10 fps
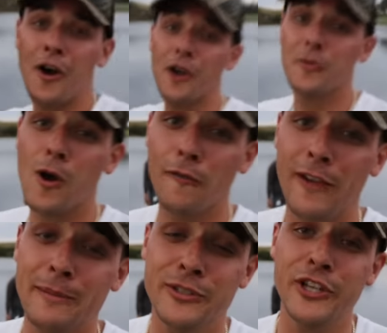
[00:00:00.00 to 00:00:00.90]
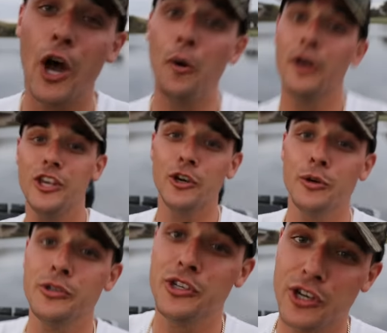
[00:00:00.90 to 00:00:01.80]
All right, Raw fam. So
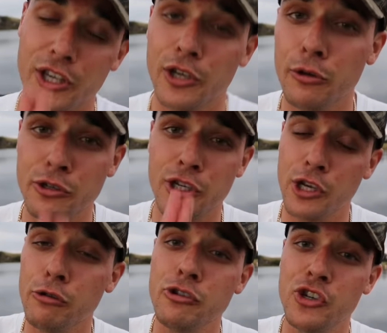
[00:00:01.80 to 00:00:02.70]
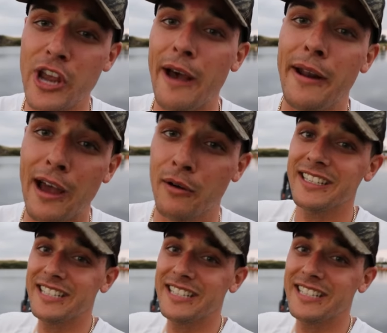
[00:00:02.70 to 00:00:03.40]
huge, huge, huge shout out to